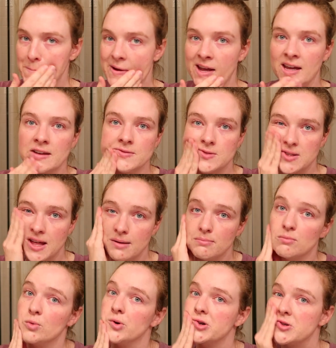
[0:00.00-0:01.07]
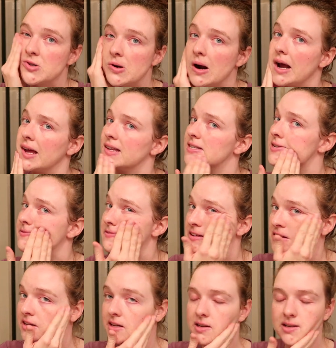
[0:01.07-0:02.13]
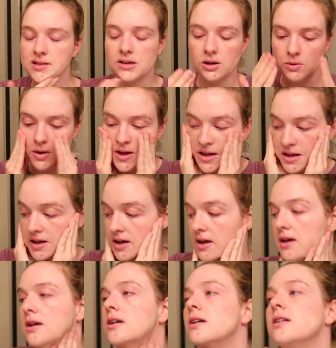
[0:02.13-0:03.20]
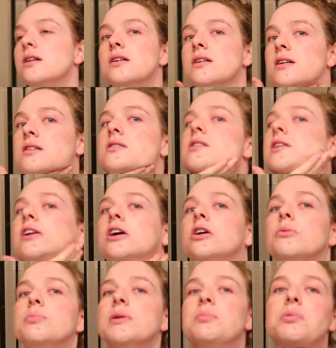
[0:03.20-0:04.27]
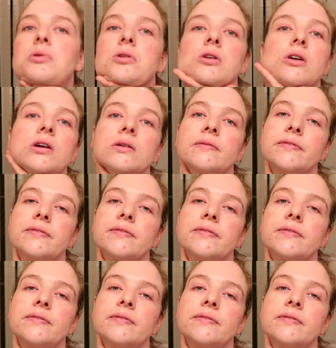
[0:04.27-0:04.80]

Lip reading: and gives you that moisturized feeling. So I know people are,